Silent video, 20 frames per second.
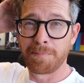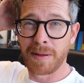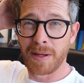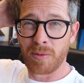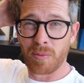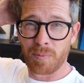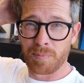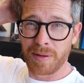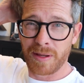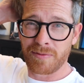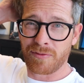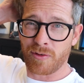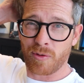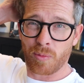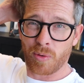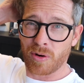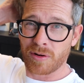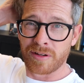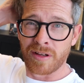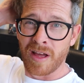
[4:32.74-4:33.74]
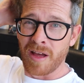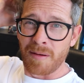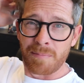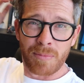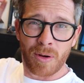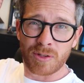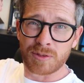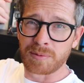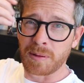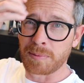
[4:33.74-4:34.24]
be forewarned,
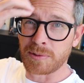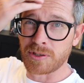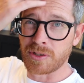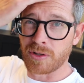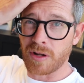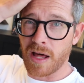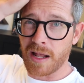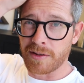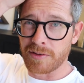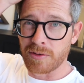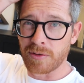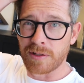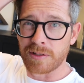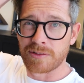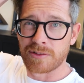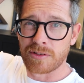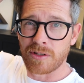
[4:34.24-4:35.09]
most people don't know how to do it.